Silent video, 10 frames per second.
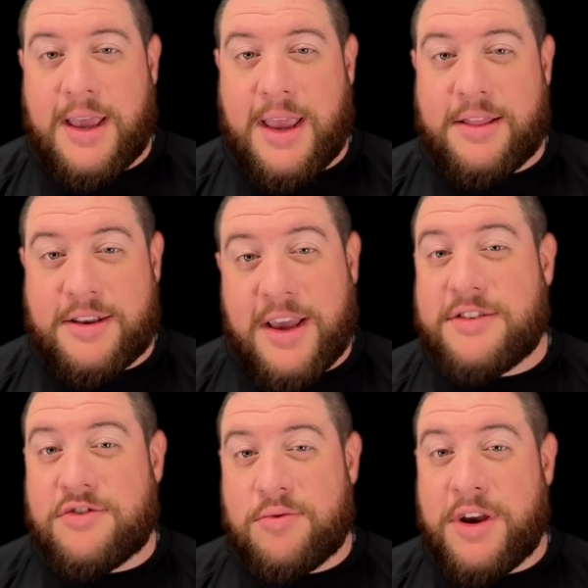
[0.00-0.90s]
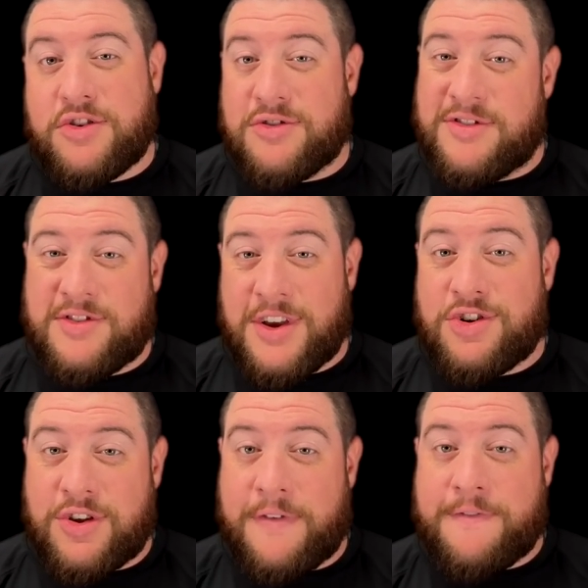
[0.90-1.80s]
and the Texas Ranger is
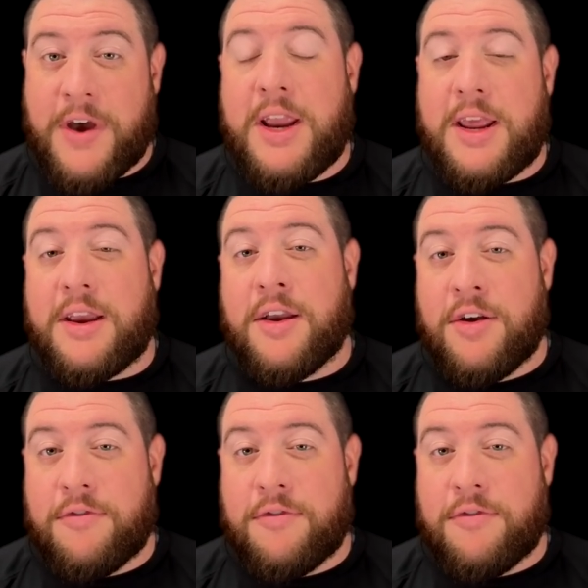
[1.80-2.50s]
essentially fighting